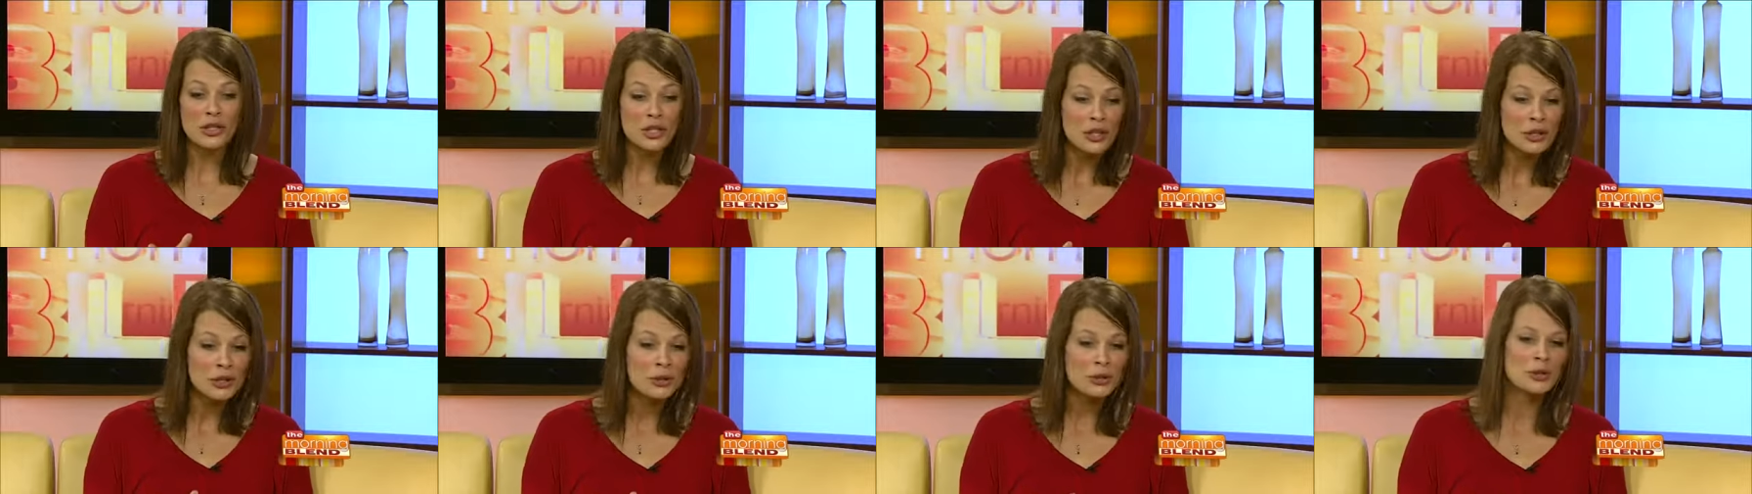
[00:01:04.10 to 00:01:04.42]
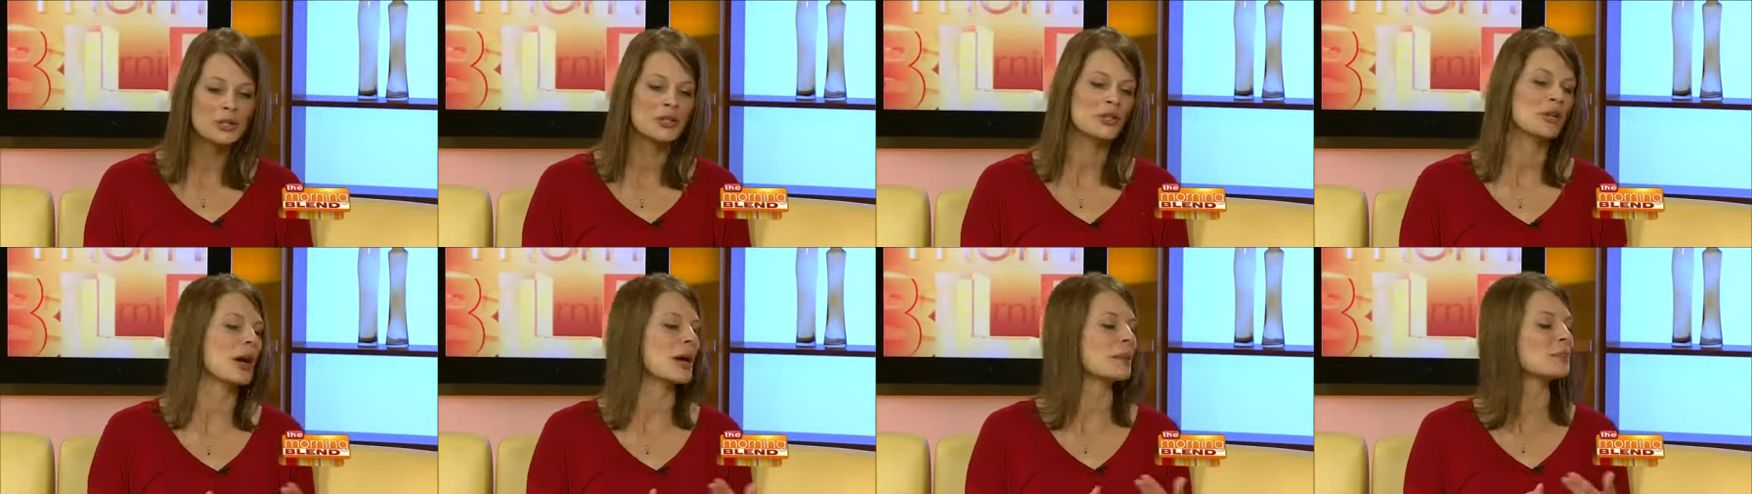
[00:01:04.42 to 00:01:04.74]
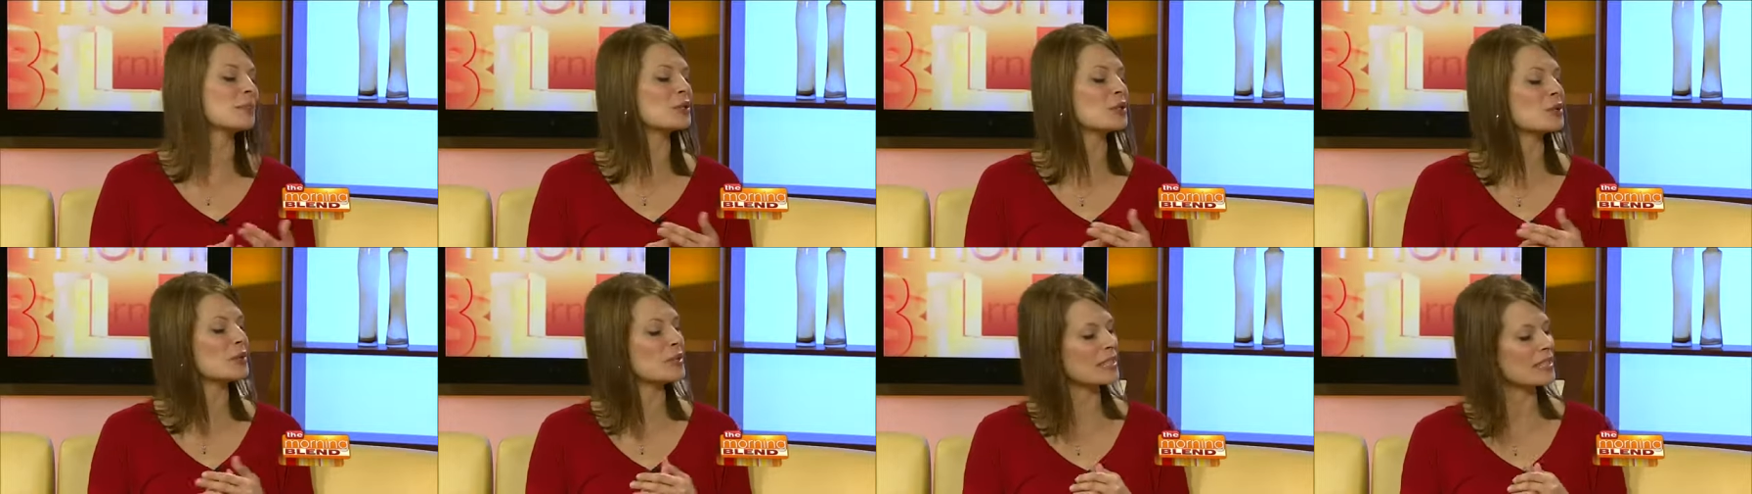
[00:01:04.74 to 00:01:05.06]
too, you know,
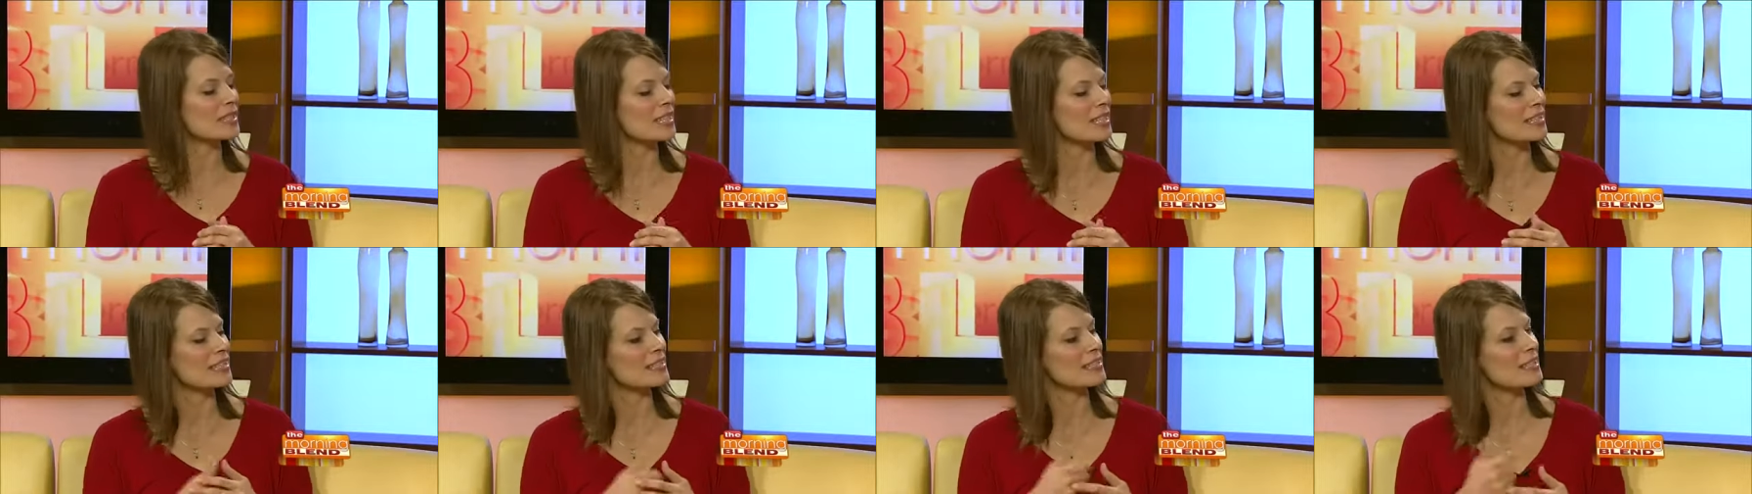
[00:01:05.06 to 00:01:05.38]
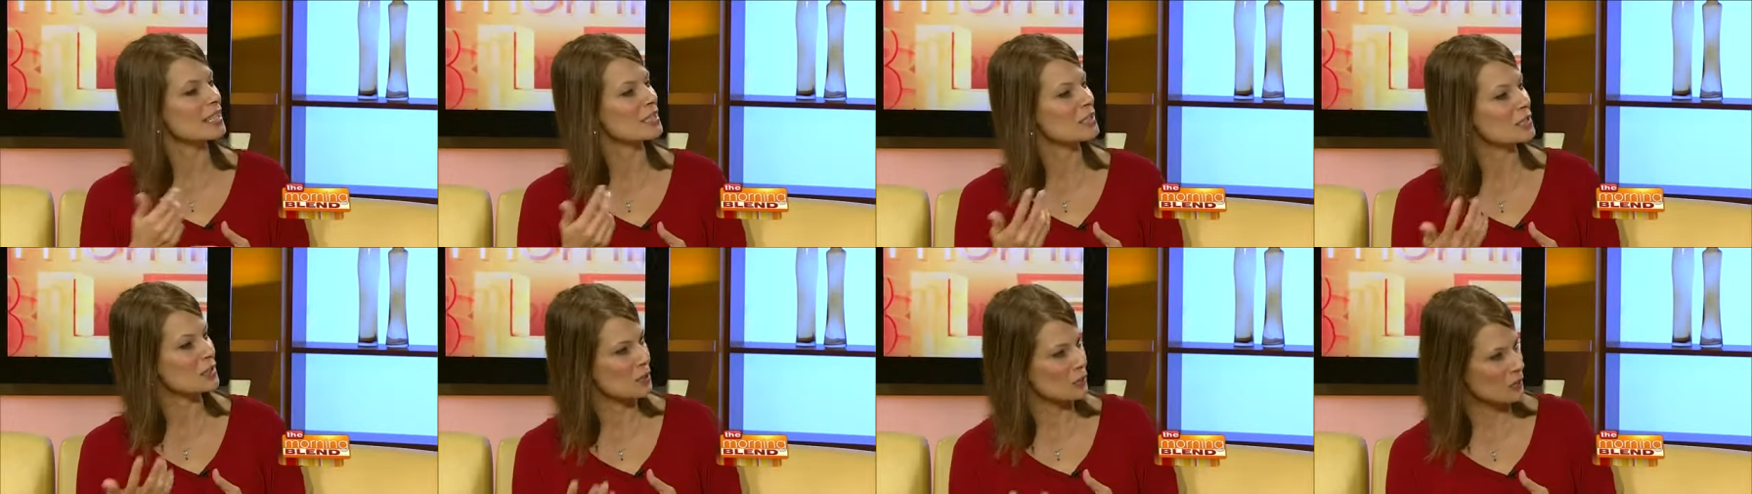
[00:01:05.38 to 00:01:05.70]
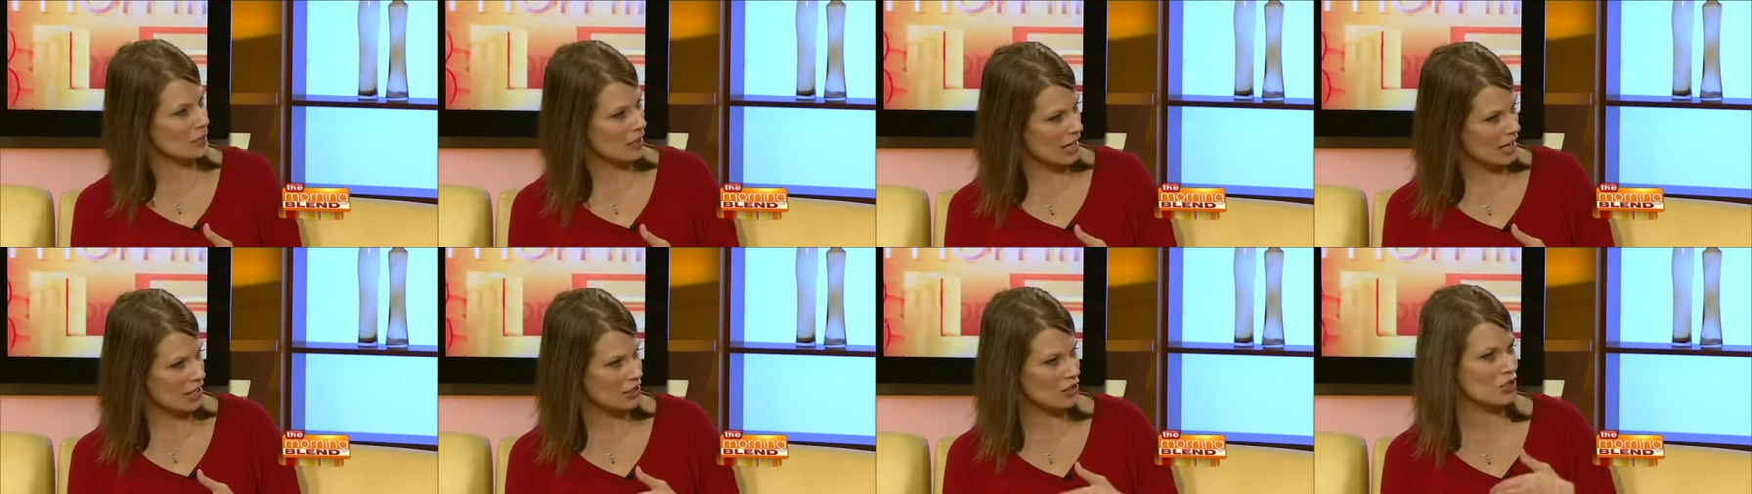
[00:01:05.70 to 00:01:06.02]
I'm doing things like
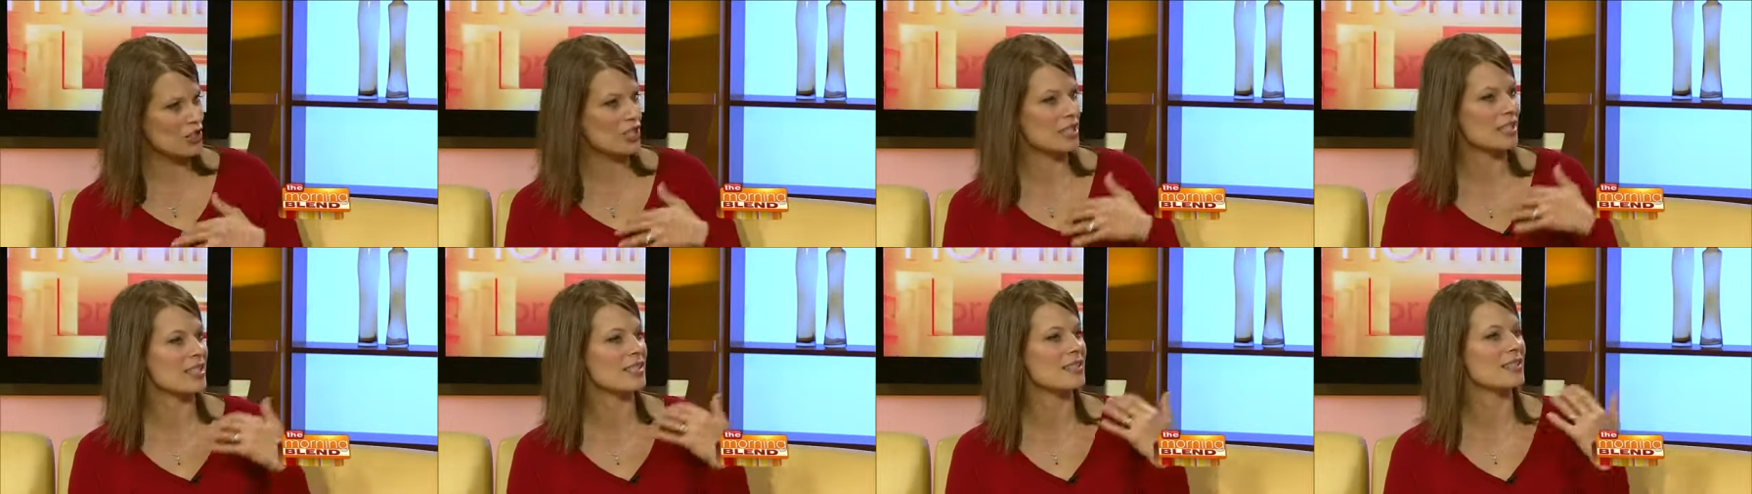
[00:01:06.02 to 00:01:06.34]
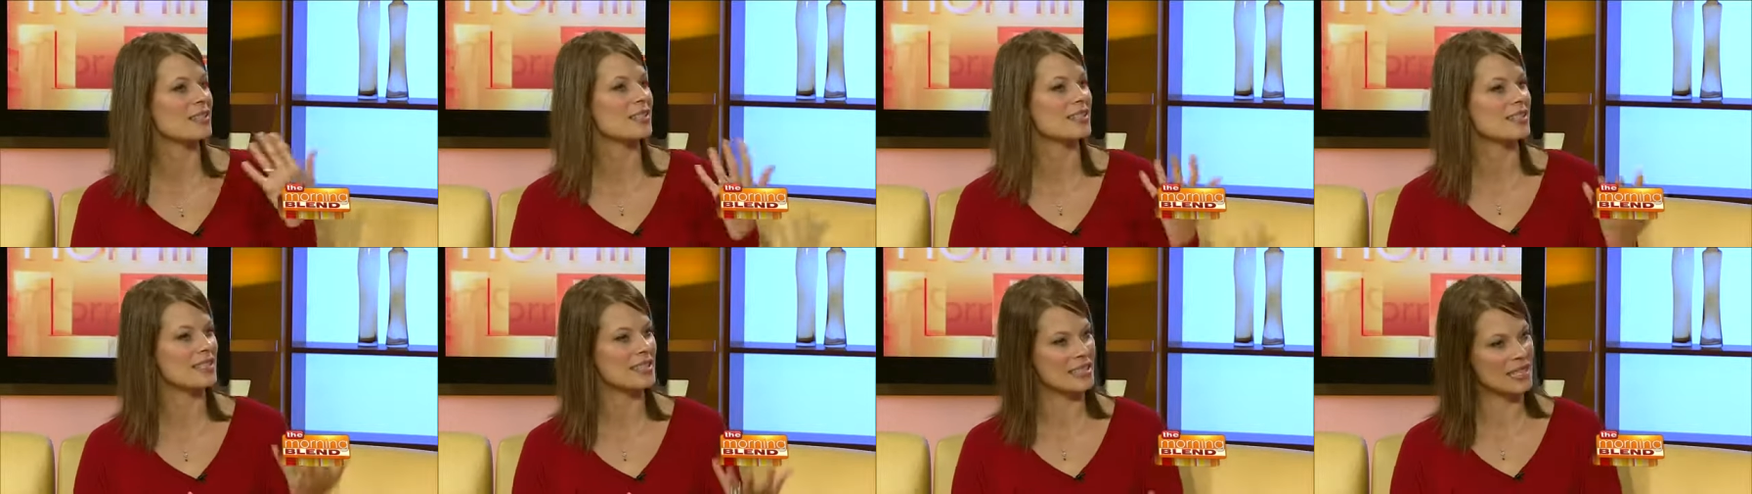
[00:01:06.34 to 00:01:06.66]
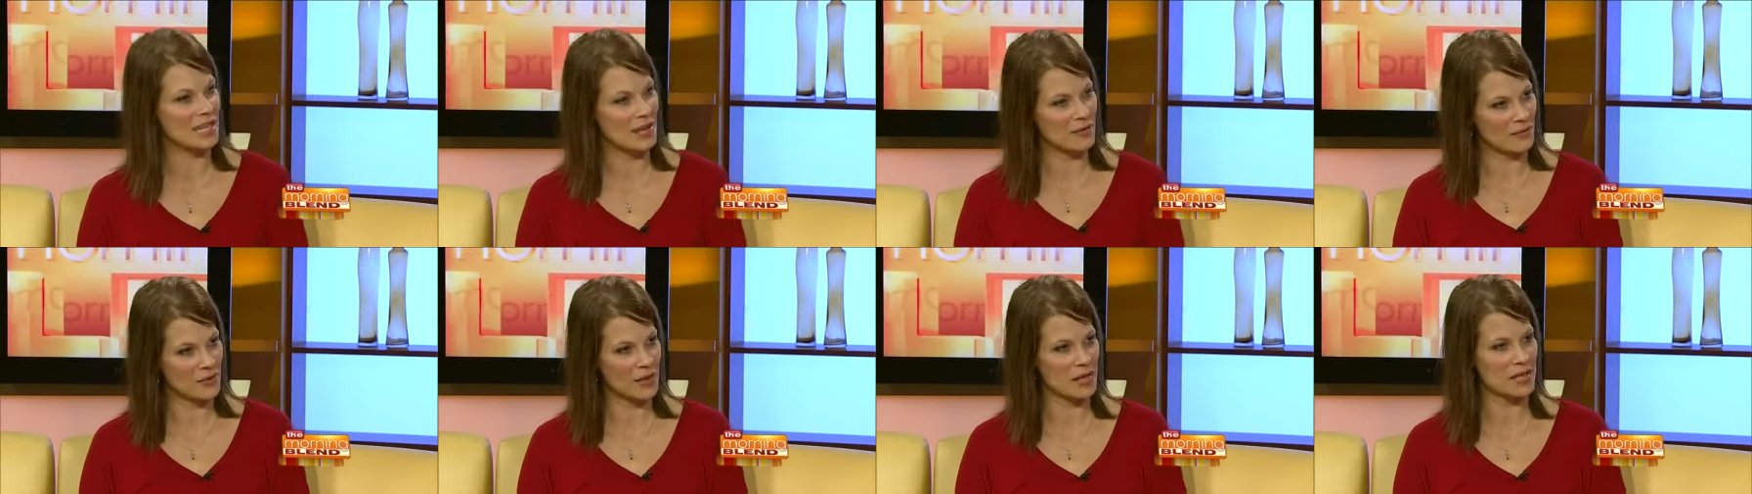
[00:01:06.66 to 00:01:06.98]
donations and
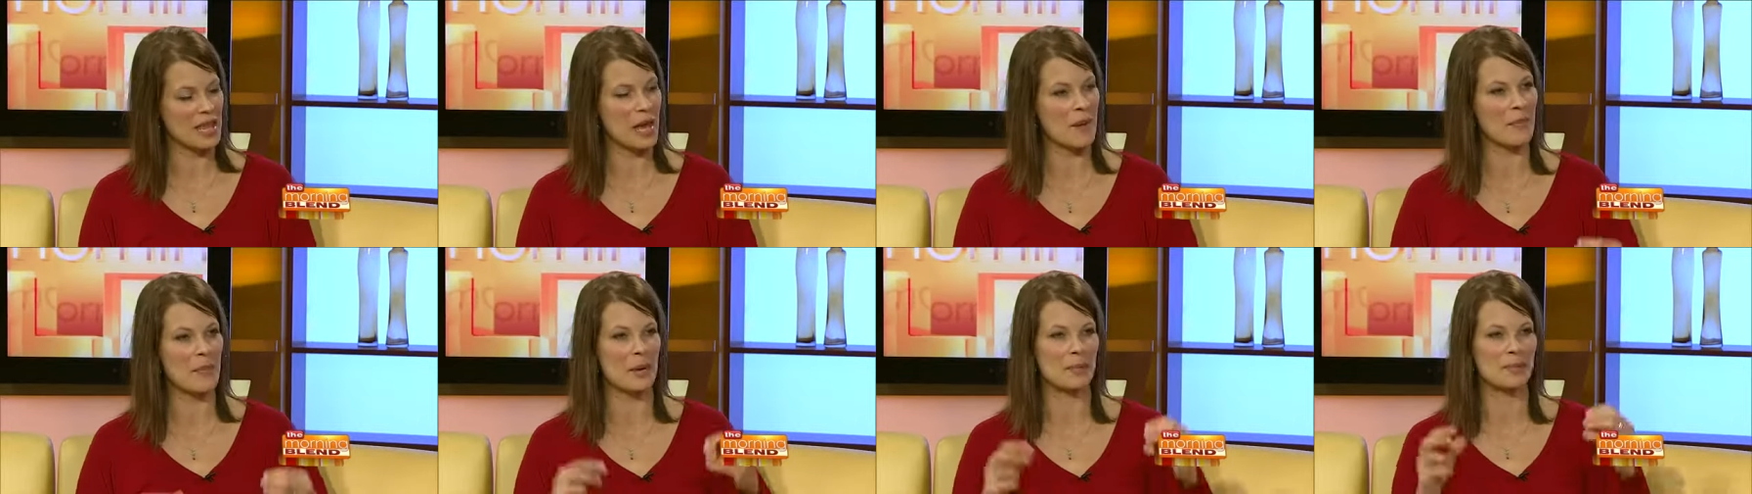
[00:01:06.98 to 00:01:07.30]
stuff like that,